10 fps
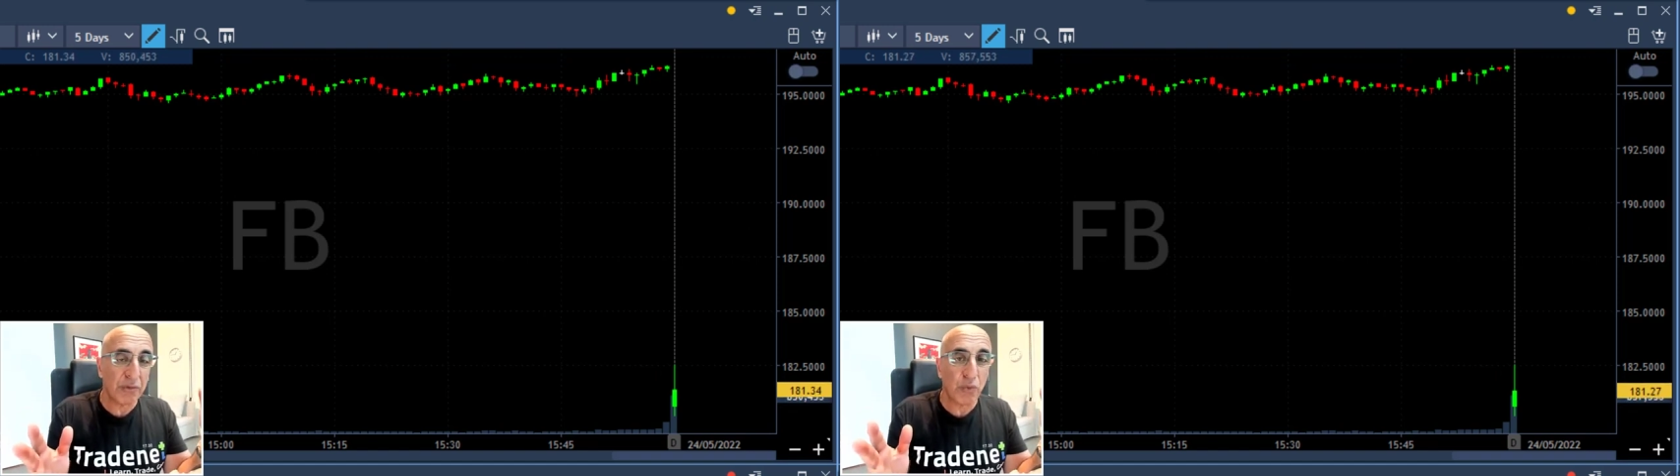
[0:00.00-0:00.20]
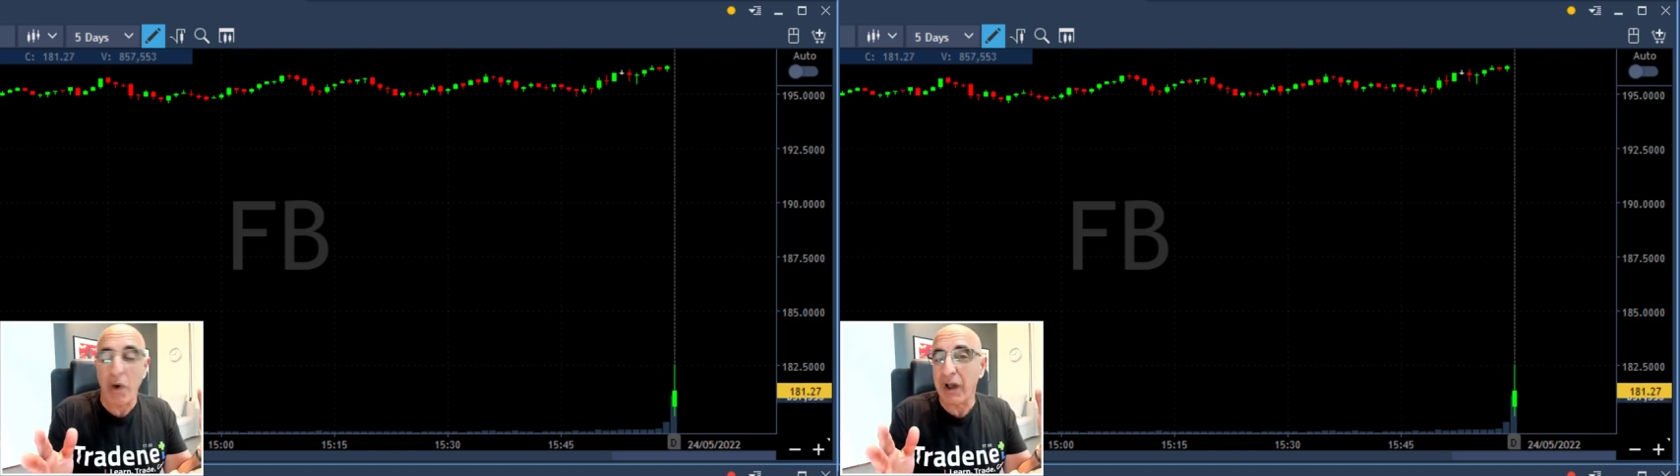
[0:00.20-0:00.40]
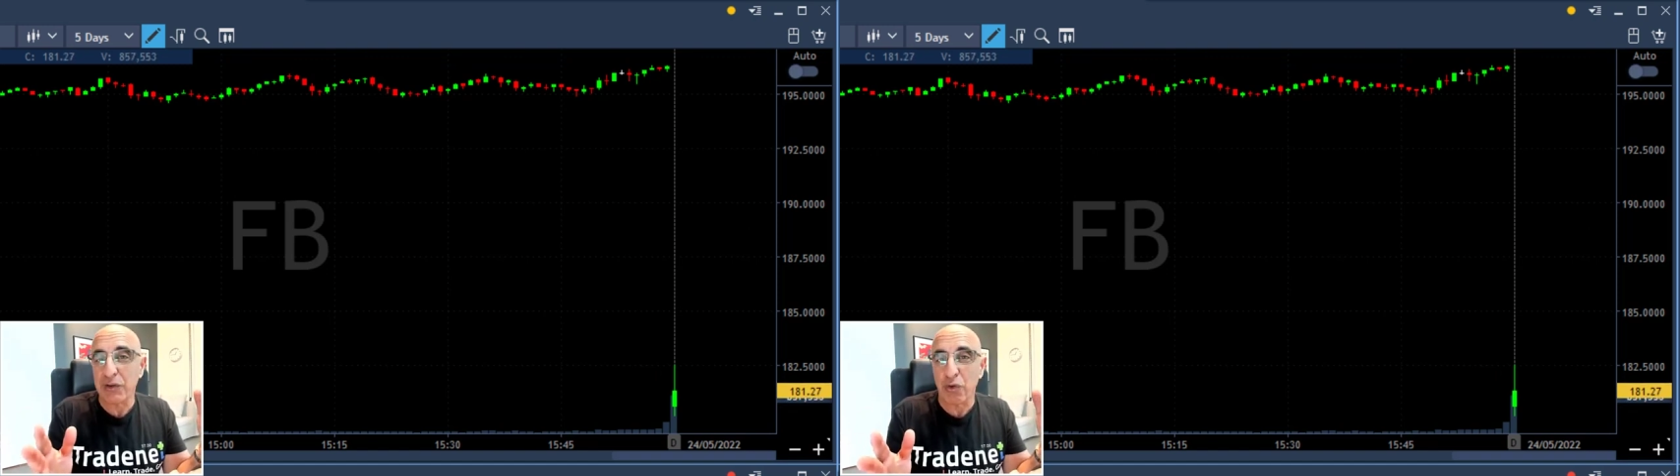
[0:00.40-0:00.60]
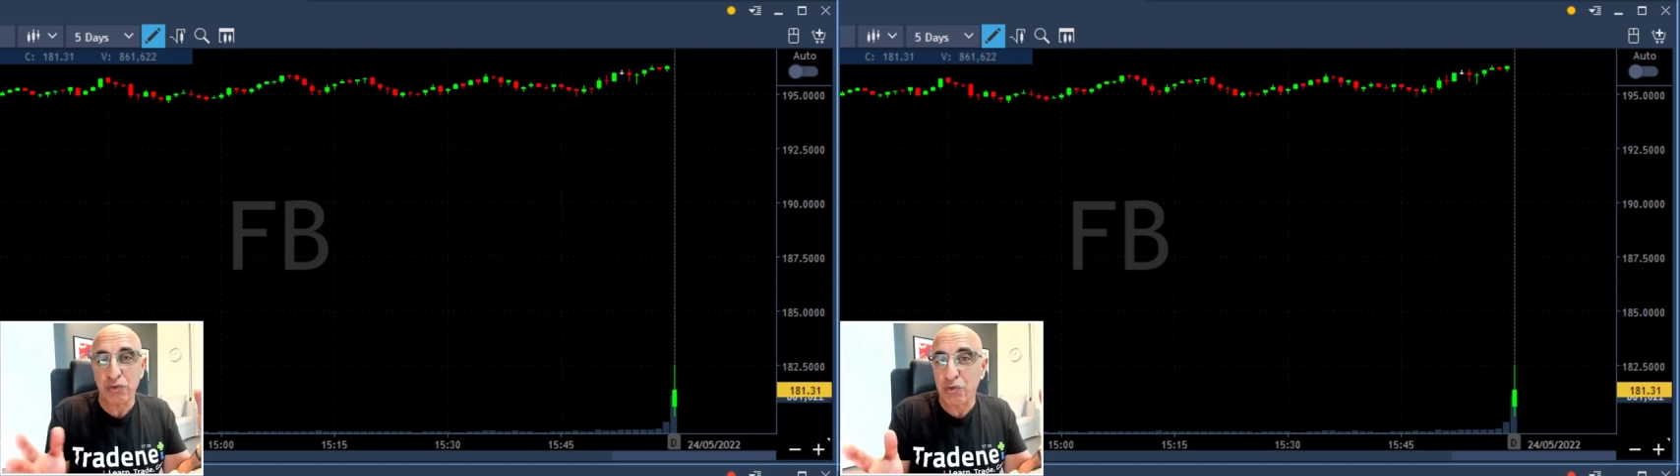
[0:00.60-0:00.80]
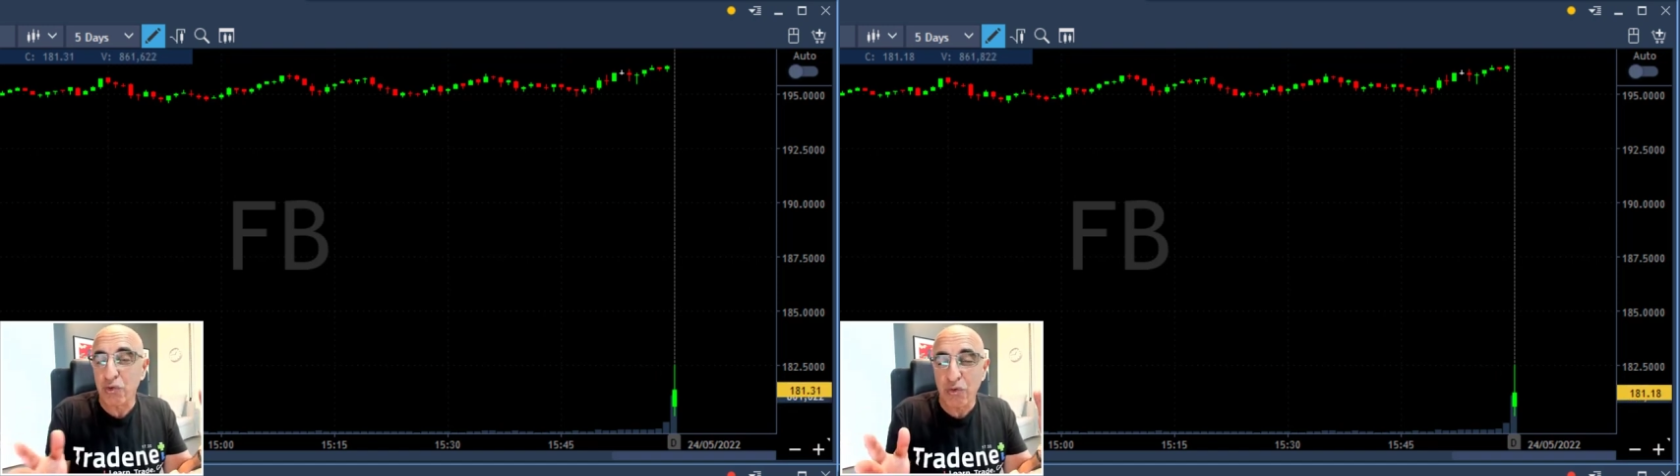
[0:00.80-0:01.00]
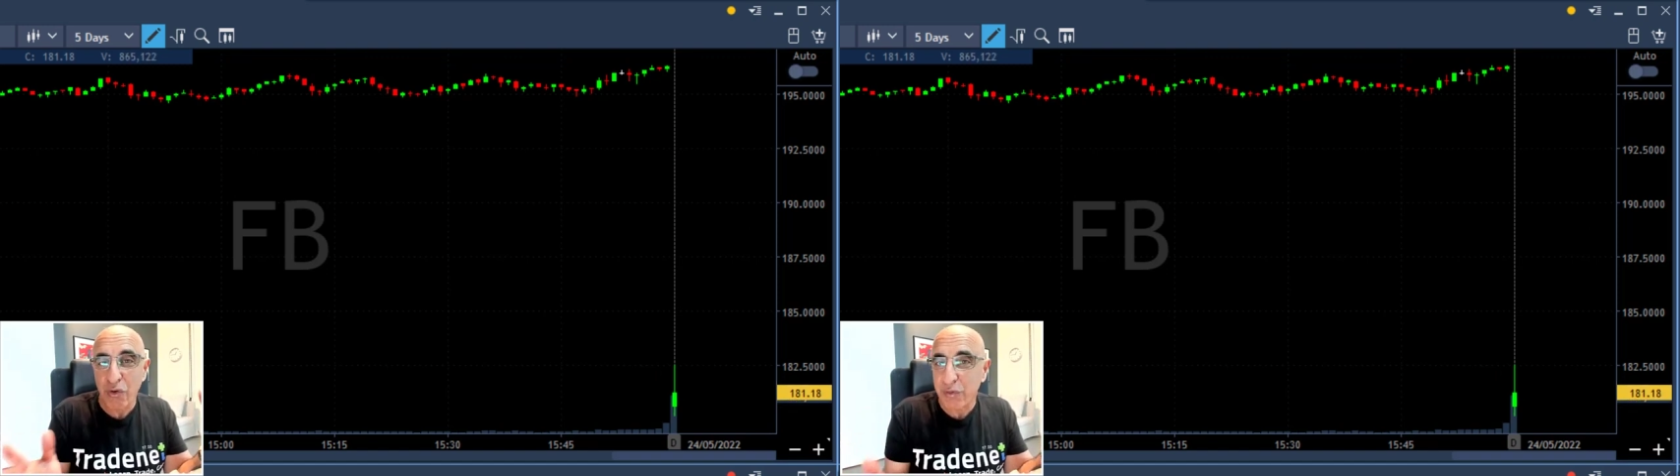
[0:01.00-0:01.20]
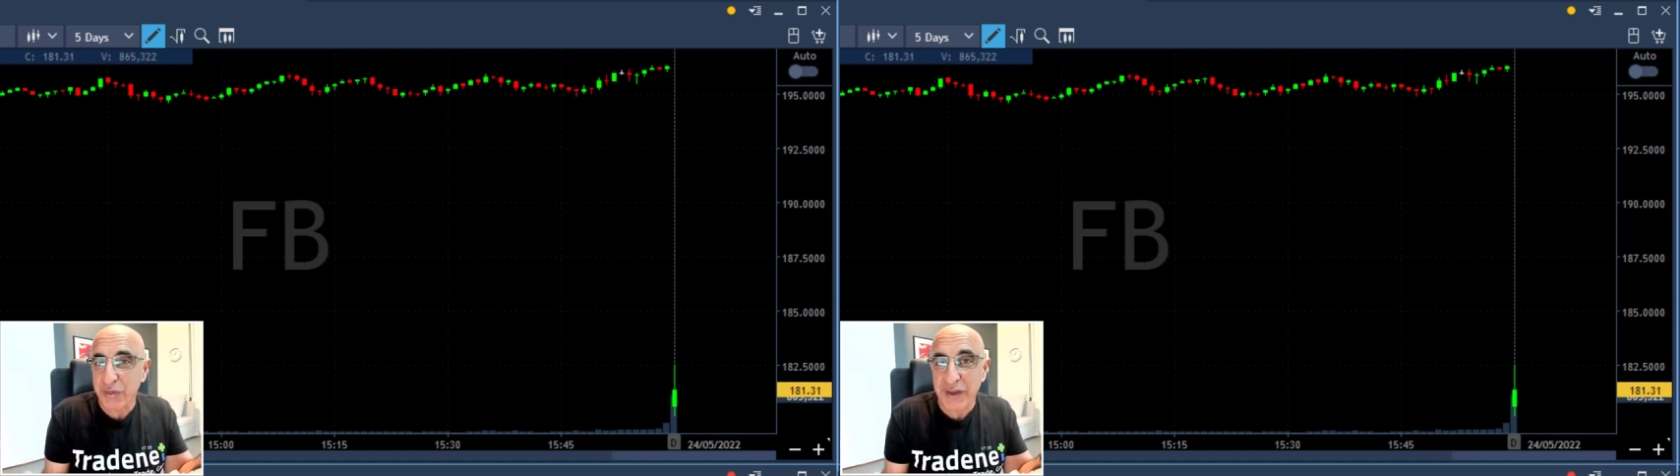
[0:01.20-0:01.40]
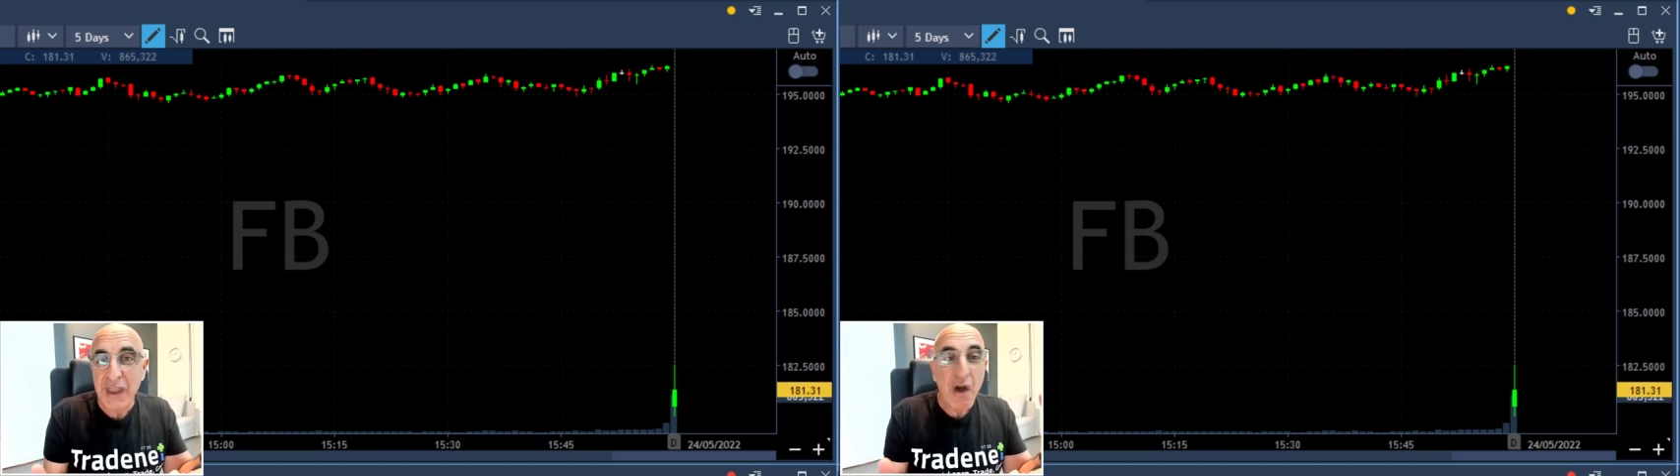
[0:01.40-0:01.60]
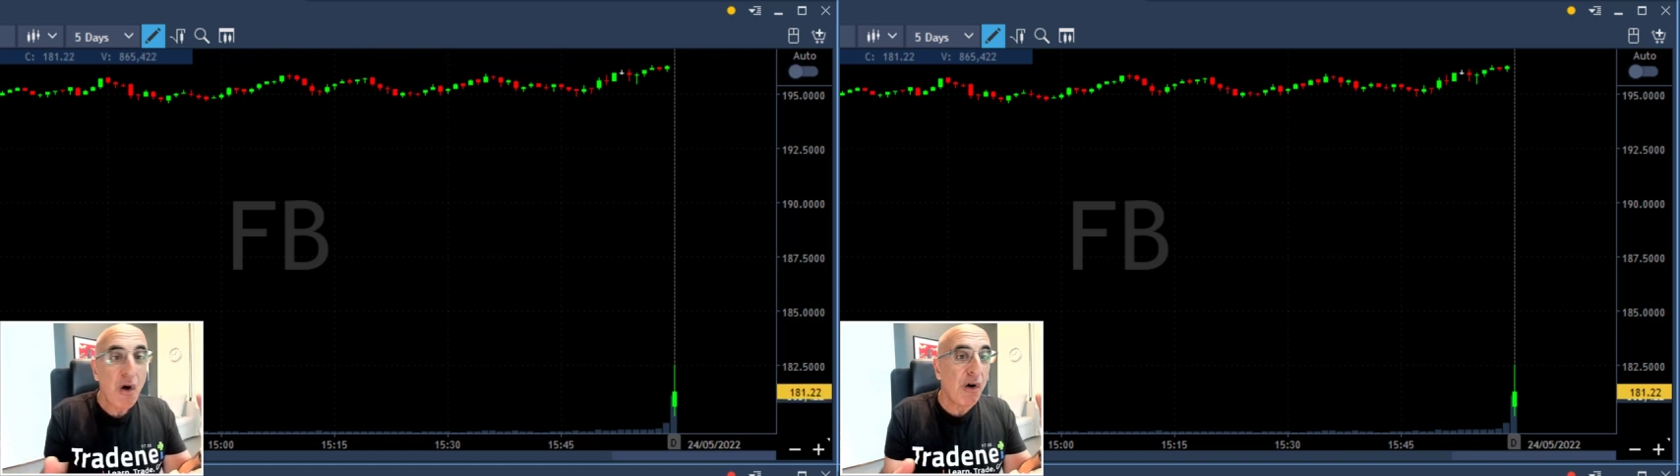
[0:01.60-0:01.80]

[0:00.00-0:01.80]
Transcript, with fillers: 1 or 2 or 3